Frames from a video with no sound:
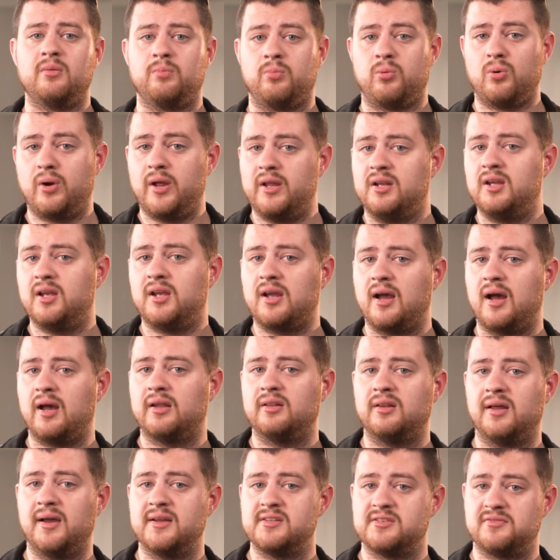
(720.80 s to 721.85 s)
branding
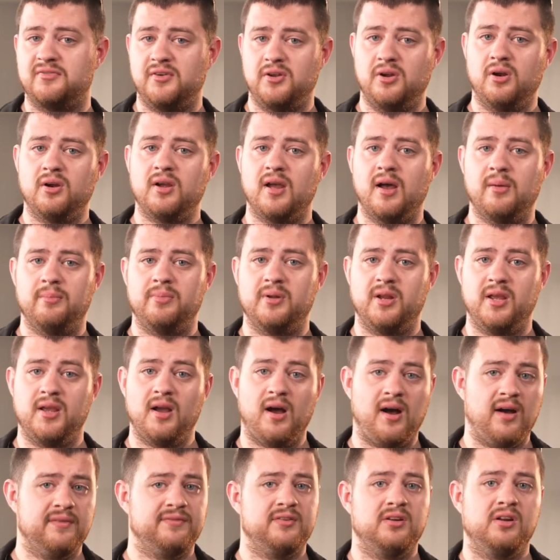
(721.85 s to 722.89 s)
guidelines for your company,
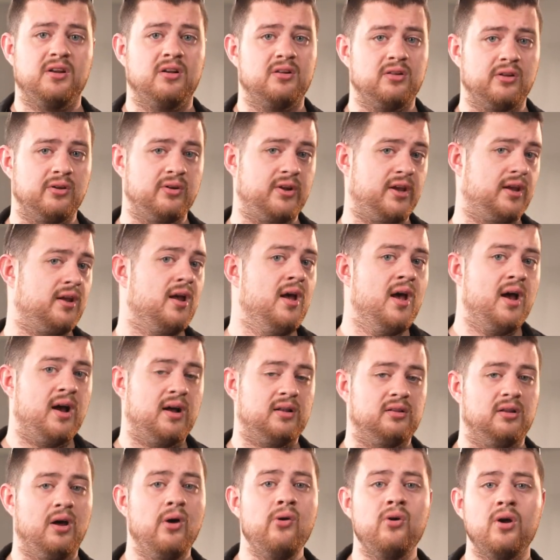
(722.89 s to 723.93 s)
often including a
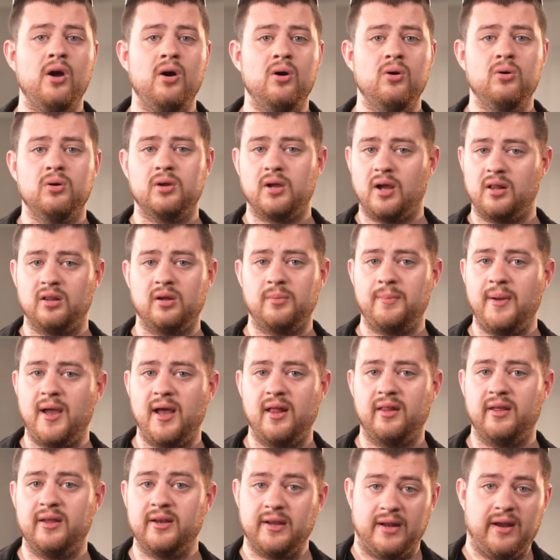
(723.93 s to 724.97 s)
logo, color
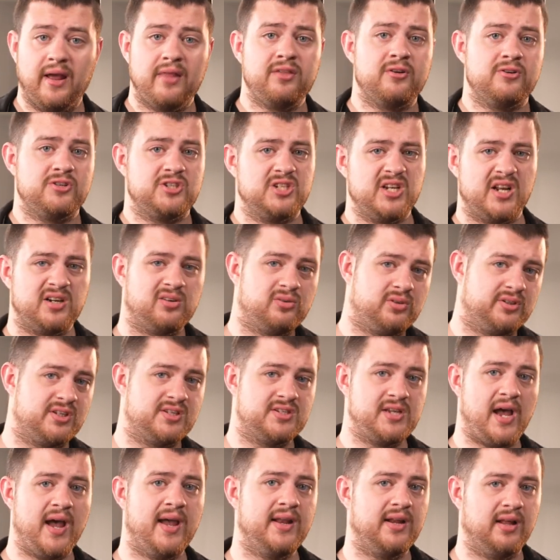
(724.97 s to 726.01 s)
palette, and other general
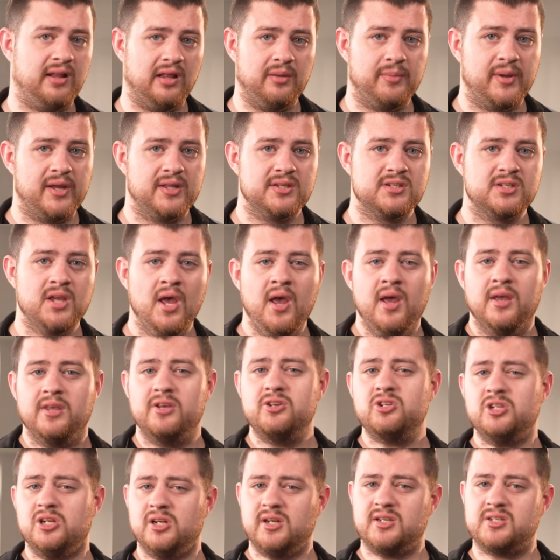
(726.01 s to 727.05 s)
design elements, you
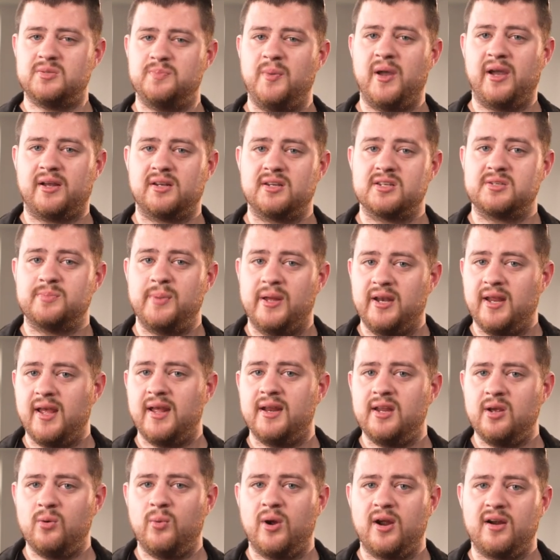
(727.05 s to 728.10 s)
should expect to spend
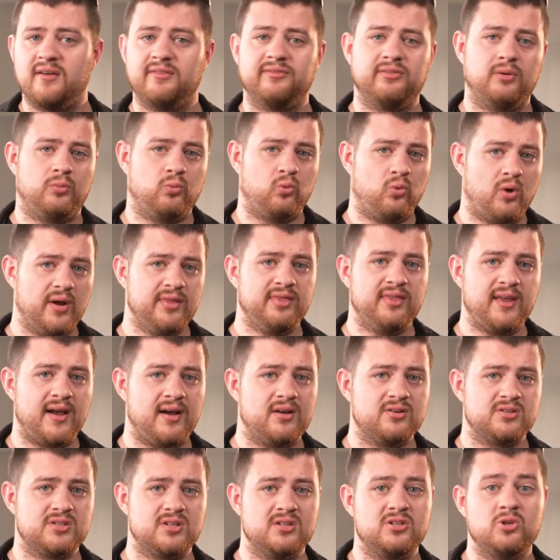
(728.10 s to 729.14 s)
anywhere from
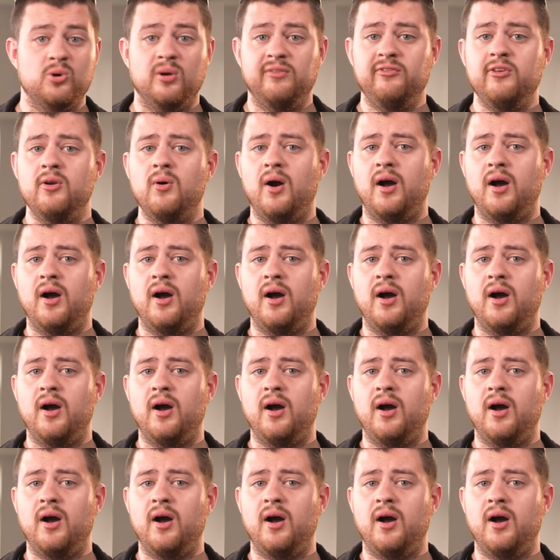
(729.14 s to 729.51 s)
$1,000 to a few